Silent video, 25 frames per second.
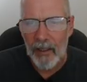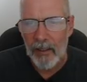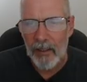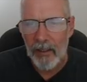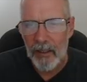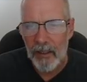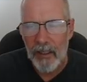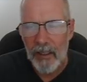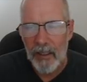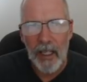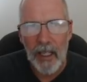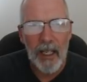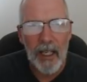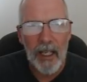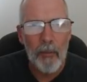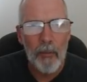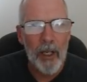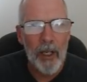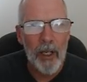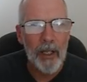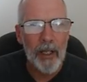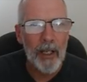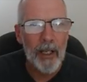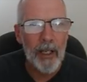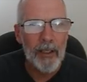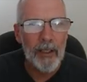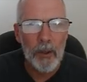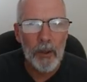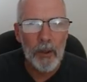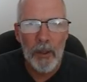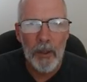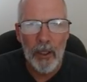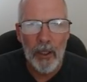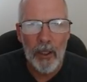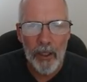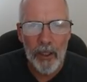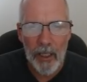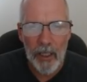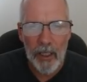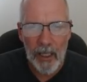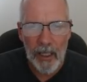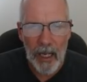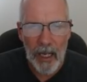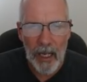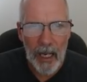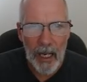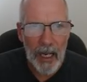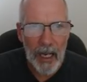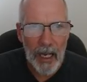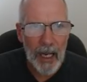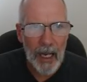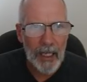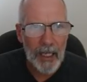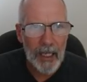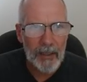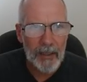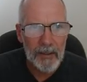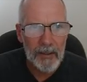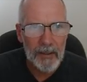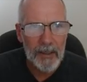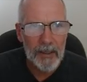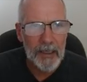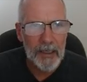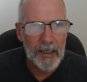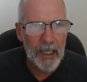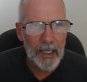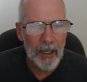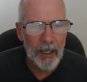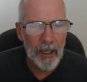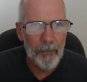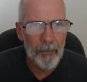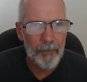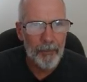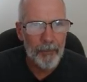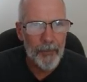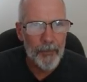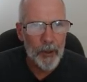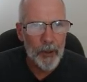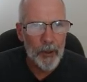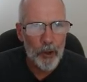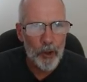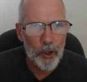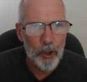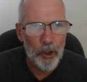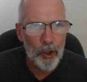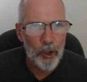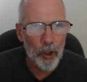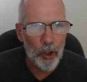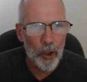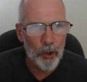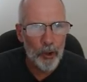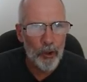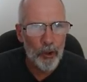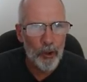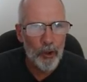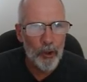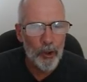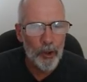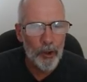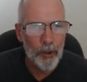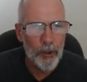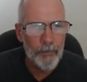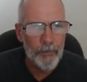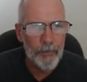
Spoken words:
today we are going to be looking at should.